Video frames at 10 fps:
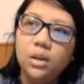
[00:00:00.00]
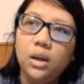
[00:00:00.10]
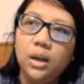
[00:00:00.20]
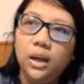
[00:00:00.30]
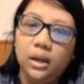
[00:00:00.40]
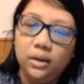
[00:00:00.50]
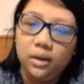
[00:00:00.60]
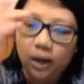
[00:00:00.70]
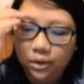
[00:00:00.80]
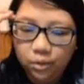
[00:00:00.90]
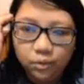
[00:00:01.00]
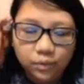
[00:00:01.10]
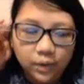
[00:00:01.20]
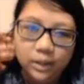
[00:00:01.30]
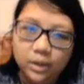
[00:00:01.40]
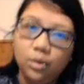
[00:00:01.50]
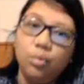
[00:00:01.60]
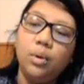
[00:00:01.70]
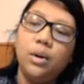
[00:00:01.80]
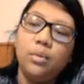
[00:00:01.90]
and I don't find it
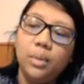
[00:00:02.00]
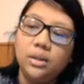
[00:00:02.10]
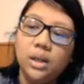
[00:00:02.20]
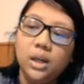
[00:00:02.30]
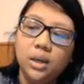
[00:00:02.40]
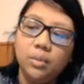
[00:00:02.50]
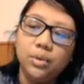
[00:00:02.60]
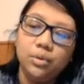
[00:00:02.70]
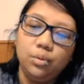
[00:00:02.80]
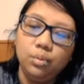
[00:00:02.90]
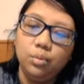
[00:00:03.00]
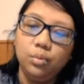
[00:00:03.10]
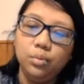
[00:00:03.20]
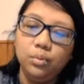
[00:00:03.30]
worth my time to